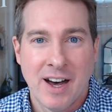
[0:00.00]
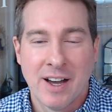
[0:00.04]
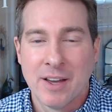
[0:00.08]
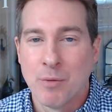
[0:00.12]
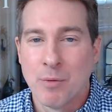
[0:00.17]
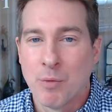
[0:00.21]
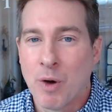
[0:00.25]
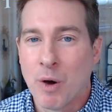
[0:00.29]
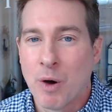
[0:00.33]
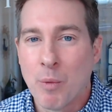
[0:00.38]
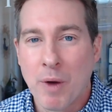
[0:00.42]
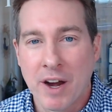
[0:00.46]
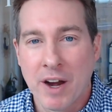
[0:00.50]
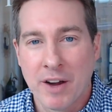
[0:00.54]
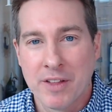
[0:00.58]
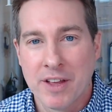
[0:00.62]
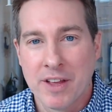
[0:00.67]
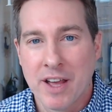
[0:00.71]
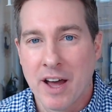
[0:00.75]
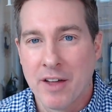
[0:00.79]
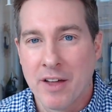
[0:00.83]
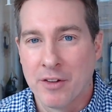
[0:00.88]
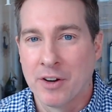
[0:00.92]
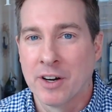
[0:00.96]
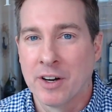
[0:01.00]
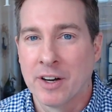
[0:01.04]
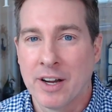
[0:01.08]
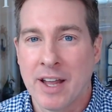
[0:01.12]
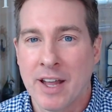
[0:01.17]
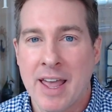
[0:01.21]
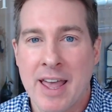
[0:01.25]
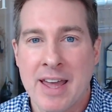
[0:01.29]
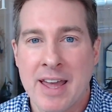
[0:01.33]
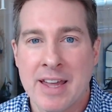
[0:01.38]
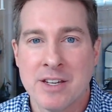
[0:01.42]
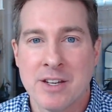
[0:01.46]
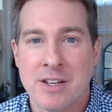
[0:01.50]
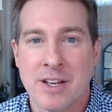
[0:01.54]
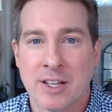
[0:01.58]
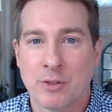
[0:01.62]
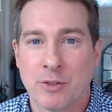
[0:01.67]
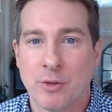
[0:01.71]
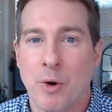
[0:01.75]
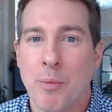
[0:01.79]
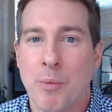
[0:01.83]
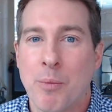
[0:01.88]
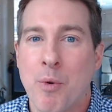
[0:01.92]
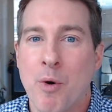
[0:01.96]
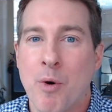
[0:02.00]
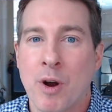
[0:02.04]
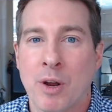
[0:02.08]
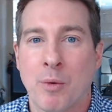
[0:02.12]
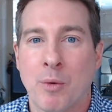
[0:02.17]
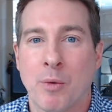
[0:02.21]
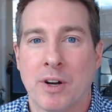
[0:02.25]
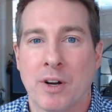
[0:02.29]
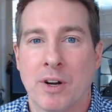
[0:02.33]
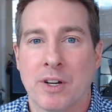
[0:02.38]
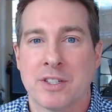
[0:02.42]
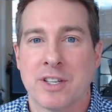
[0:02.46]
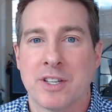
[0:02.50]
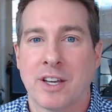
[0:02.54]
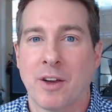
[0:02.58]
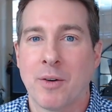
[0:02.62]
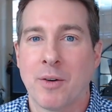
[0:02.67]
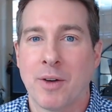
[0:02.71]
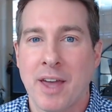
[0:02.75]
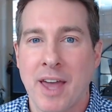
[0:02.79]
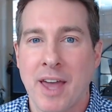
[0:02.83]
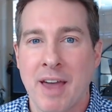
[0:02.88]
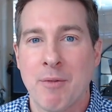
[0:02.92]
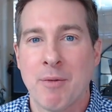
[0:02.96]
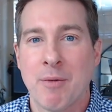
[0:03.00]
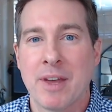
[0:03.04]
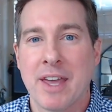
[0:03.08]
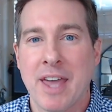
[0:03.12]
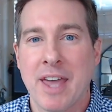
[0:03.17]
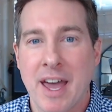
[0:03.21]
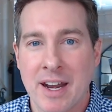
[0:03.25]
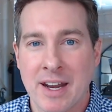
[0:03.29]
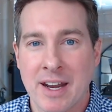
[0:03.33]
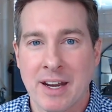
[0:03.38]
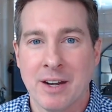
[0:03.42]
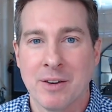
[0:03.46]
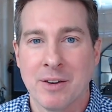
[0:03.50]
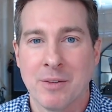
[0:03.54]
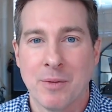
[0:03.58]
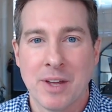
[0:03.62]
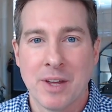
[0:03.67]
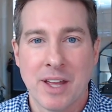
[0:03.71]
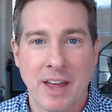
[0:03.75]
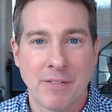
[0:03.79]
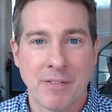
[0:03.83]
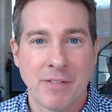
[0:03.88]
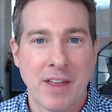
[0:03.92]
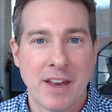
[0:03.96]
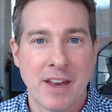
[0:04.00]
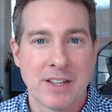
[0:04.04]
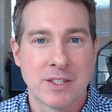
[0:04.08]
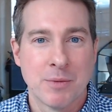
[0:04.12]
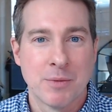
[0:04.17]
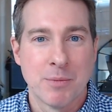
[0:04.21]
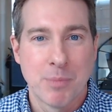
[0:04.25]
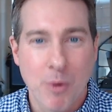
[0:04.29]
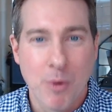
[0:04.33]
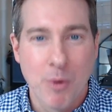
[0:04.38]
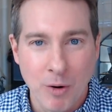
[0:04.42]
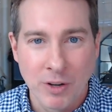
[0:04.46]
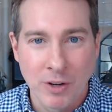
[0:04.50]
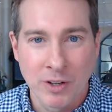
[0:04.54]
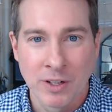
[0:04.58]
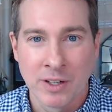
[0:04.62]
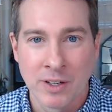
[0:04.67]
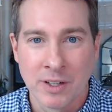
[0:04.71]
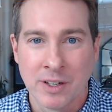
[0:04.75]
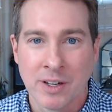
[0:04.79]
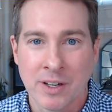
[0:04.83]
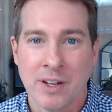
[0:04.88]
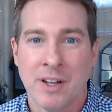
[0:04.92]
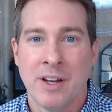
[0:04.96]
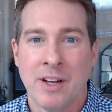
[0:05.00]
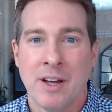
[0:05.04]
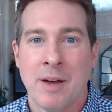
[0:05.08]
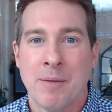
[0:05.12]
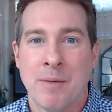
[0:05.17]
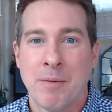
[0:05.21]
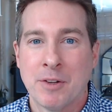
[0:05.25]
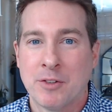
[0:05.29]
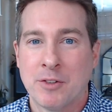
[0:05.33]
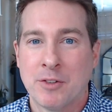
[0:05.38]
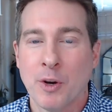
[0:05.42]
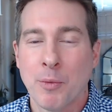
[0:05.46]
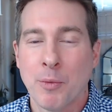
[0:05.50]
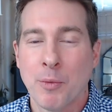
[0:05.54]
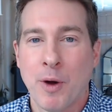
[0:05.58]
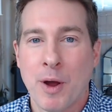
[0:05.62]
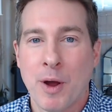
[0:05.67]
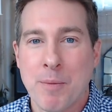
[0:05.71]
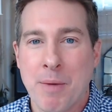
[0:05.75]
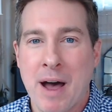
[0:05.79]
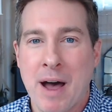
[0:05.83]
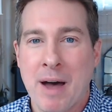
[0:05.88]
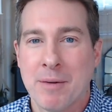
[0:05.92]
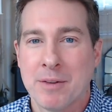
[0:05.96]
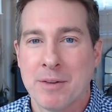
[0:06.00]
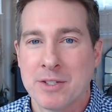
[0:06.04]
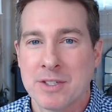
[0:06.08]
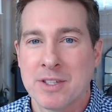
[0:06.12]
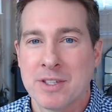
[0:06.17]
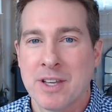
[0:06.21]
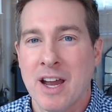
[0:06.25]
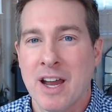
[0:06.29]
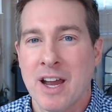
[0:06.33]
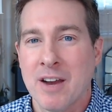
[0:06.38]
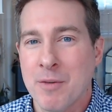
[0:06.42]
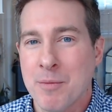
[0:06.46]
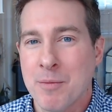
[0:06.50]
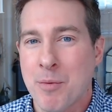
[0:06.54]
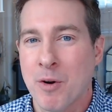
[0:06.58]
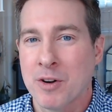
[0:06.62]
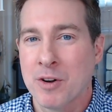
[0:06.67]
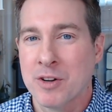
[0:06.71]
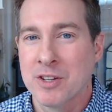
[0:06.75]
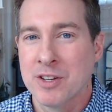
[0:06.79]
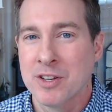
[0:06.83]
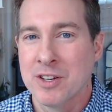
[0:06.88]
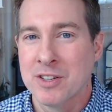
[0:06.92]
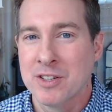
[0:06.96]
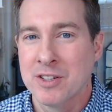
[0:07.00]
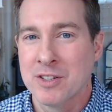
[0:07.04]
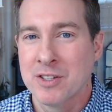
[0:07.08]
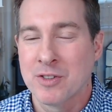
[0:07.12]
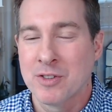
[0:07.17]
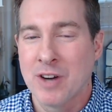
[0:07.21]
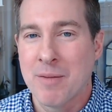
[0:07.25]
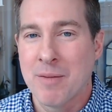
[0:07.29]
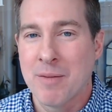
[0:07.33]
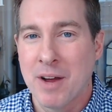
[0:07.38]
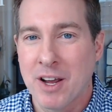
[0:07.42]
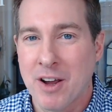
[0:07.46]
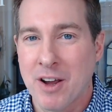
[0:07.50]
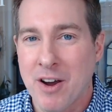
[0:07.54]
in one way or the other. And you get to a point where it's like, okay, we get it. We get that it's important. But to your point, Bob, it's kind of important to drive my